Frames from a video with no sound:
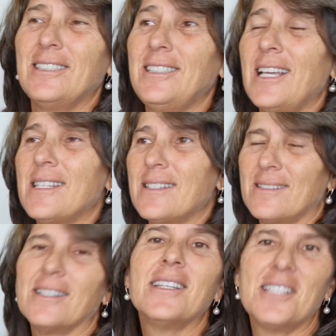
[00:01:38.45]

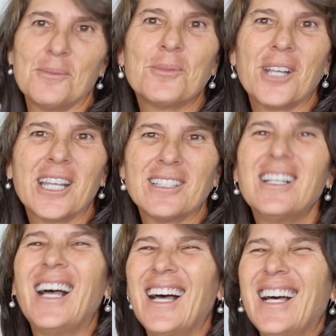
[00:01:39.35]
Yes, it did break.
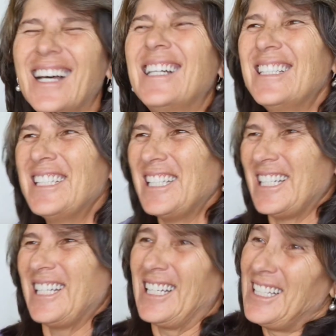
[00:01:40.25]

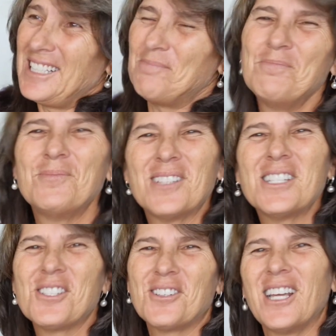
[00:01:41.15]

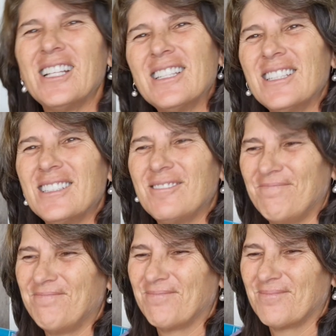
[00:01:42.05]
That's all right,
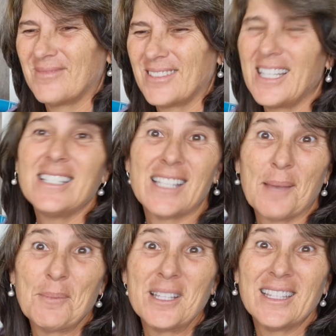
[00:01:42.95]
things
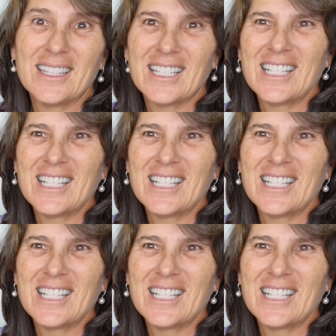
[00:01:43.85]
happen.